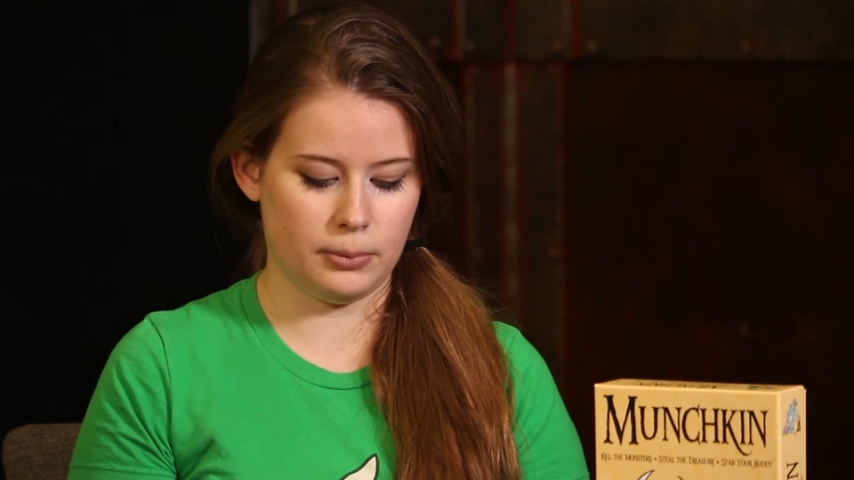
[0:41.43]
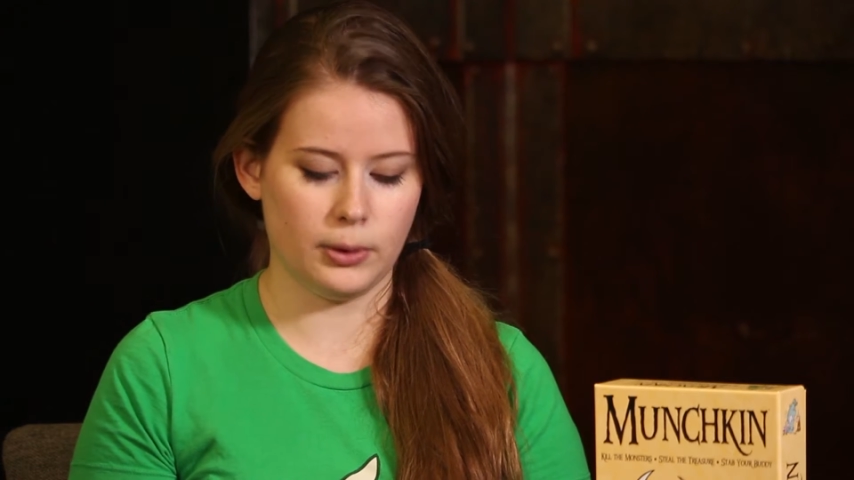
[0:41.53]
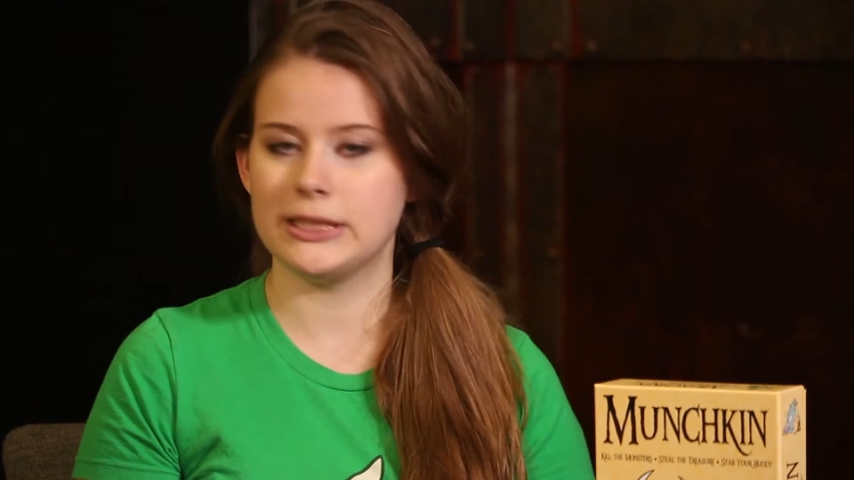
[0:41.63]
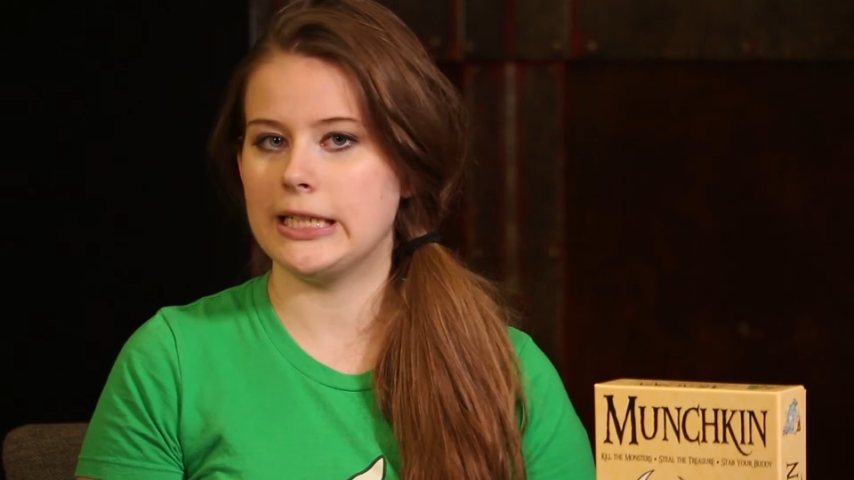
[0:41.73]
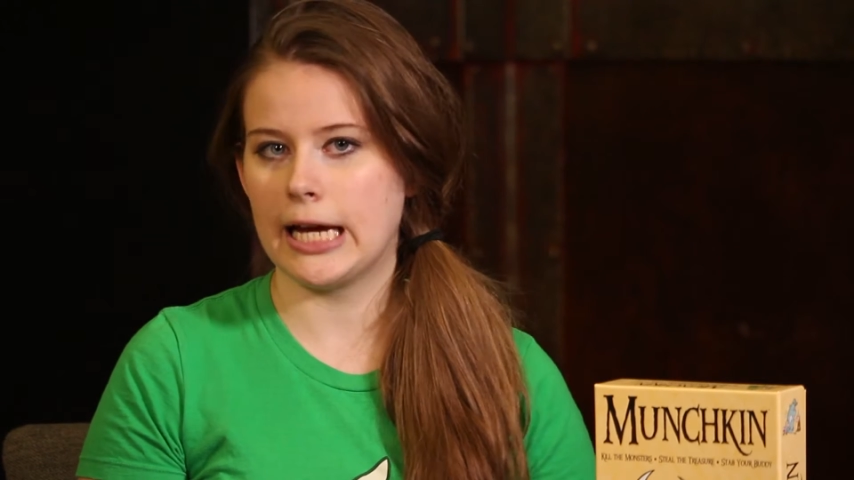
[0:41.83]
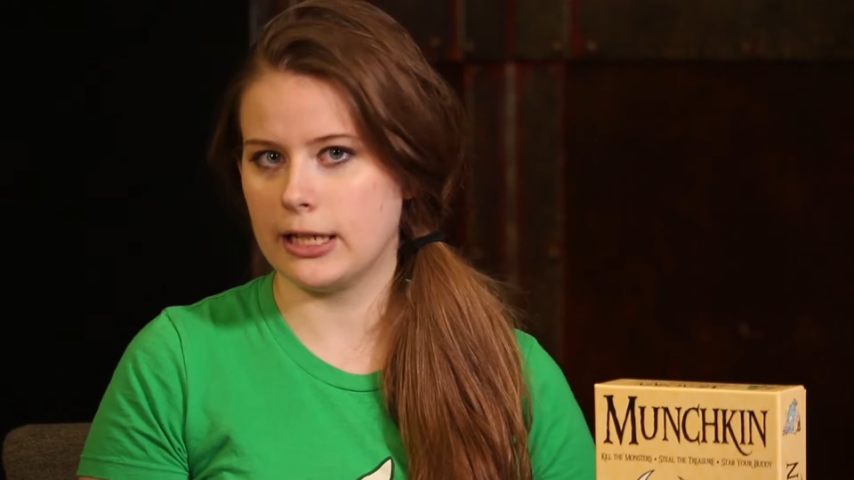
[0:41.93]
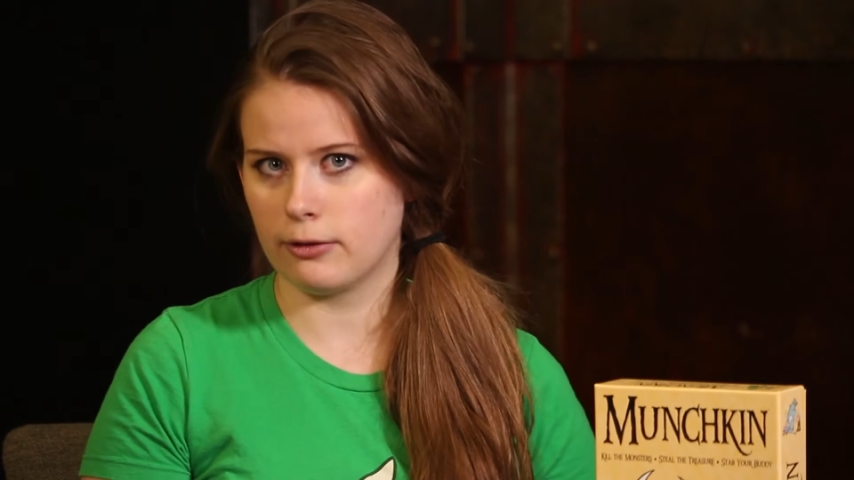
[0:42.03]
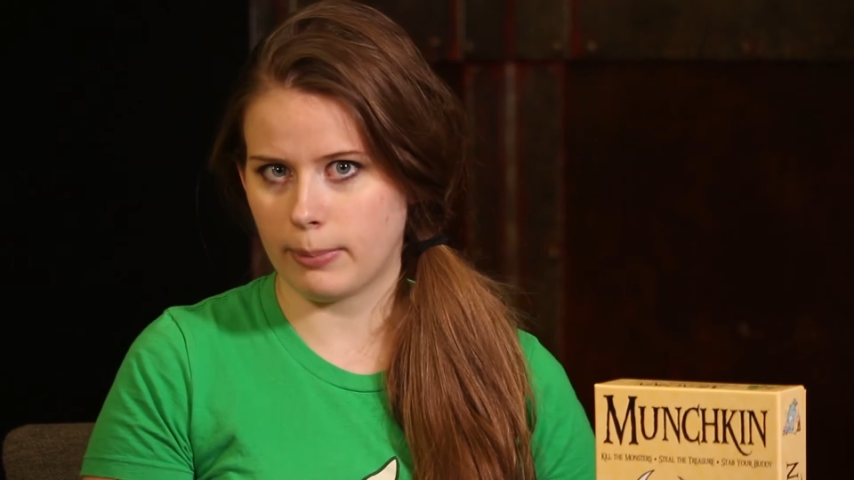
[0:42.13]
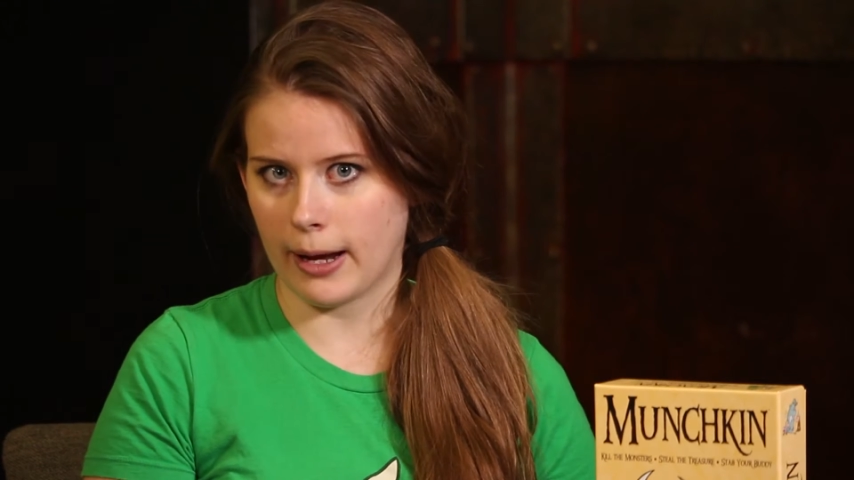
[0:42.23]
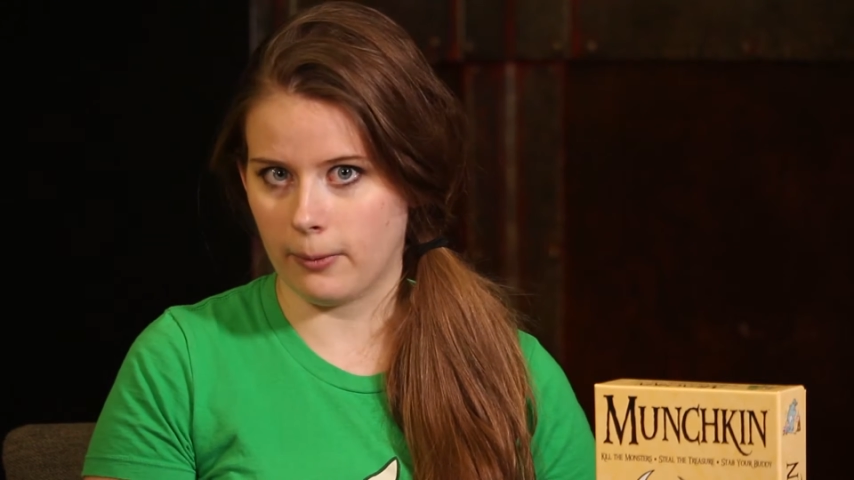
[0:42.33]
pointy
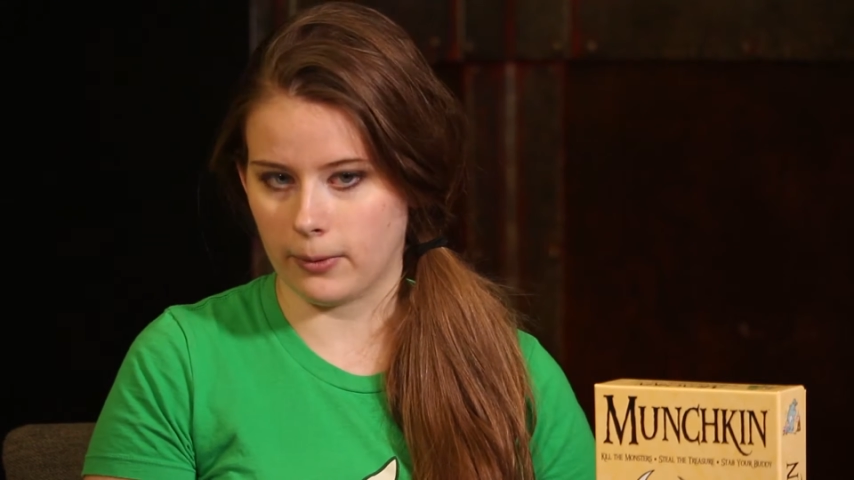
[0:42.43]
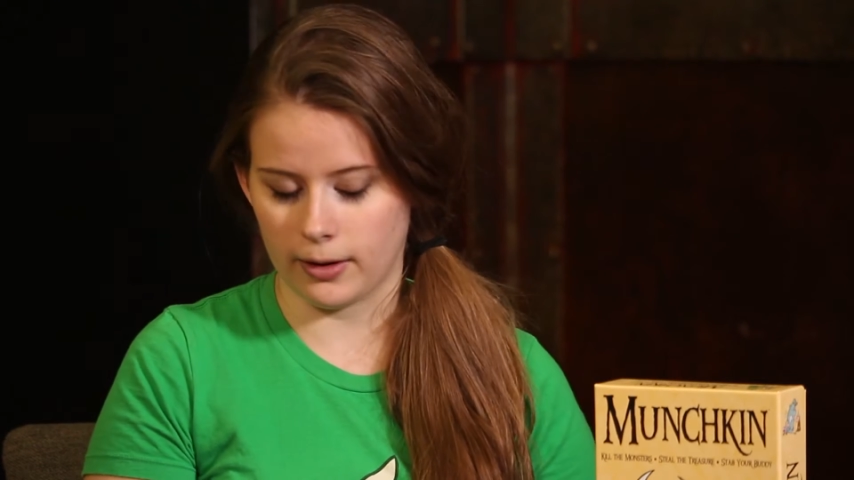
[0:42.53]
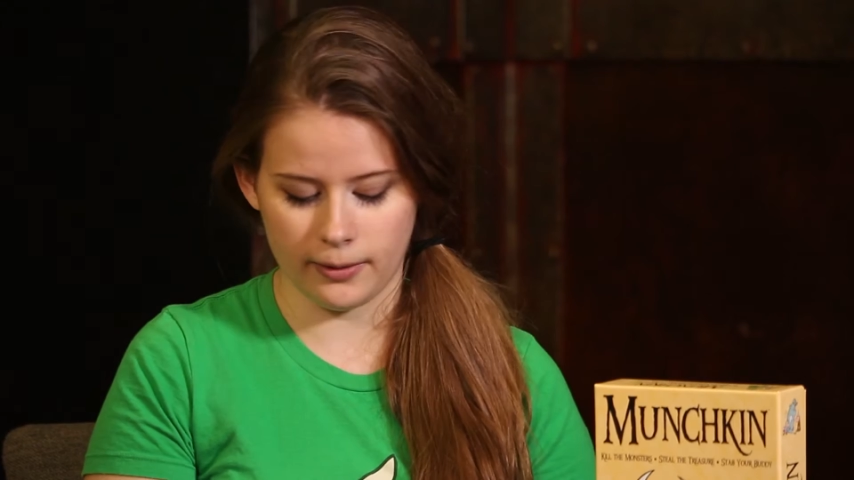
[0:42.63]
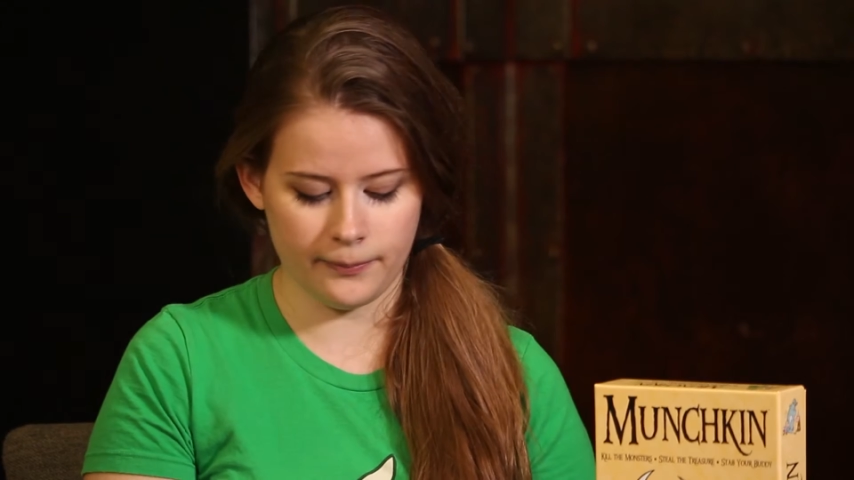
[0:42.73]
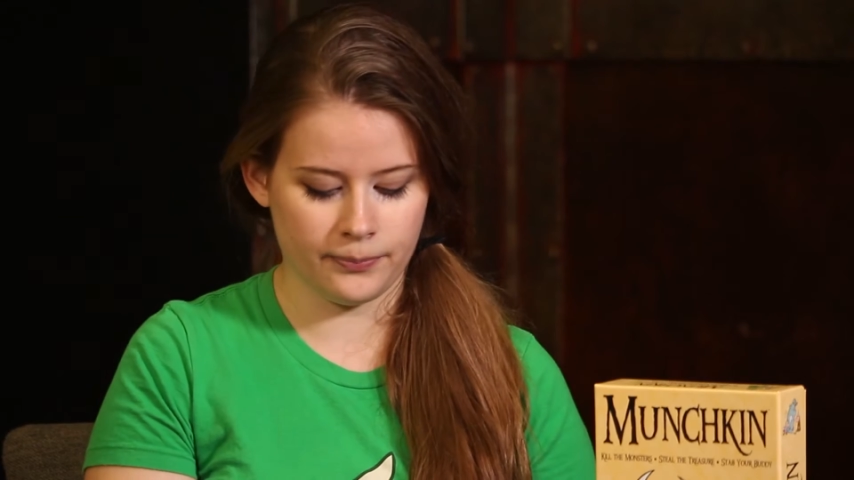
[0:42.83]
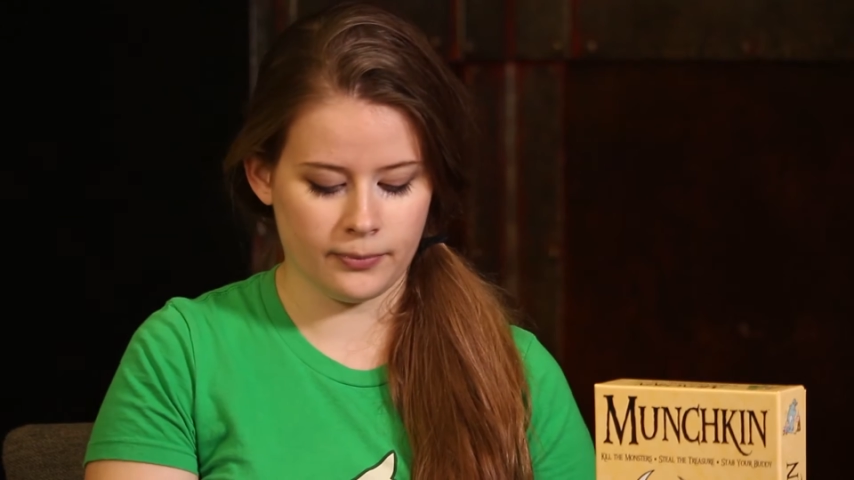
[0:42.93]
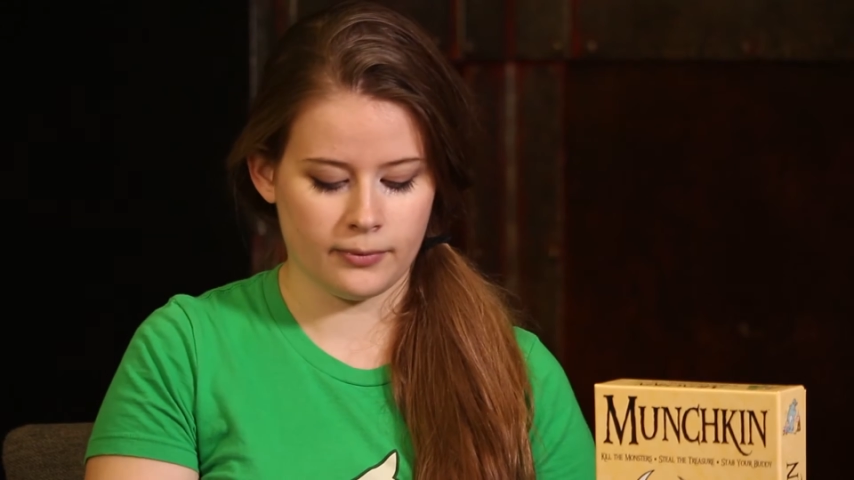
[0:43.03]
hat of power